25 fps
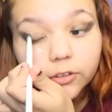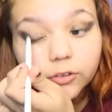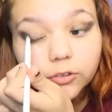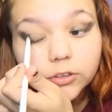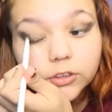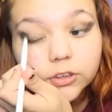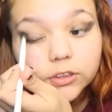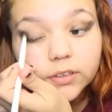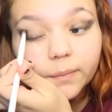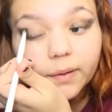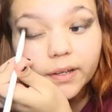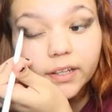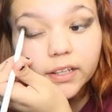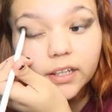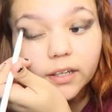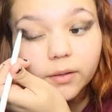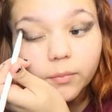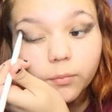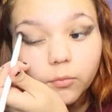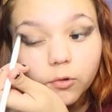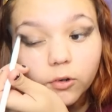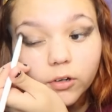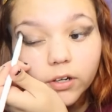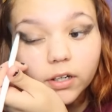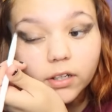through to make
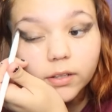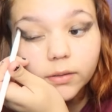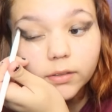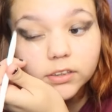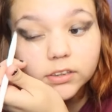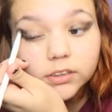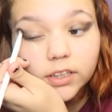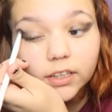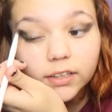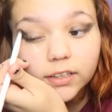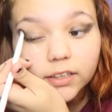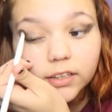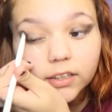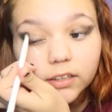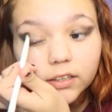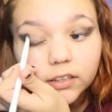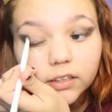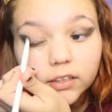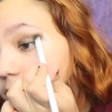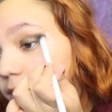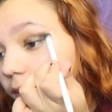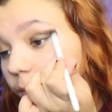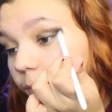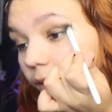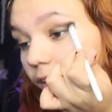it more darker.
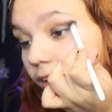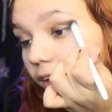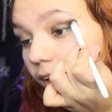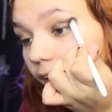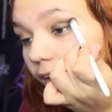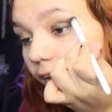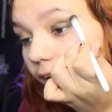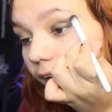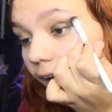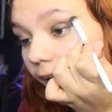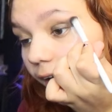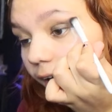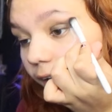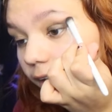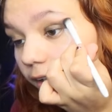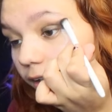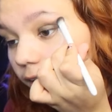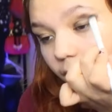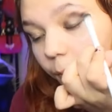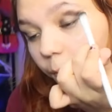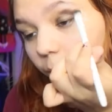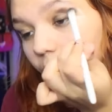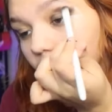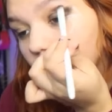Same on the other eye. And I'm